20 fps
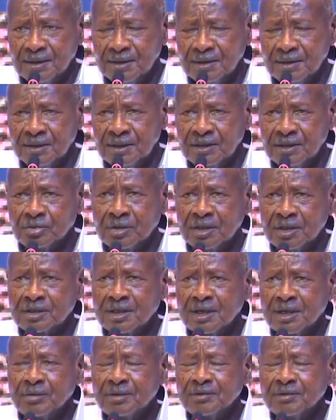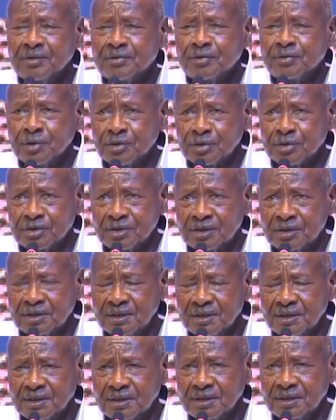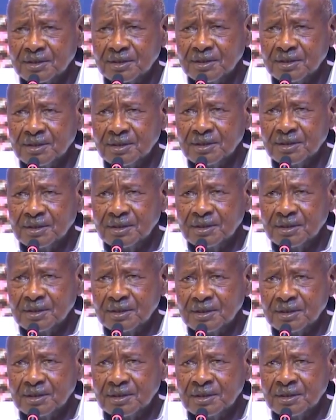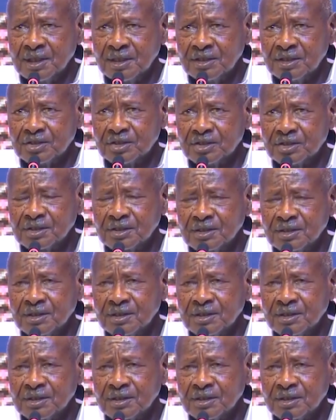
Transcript: This was, however, false. Yes,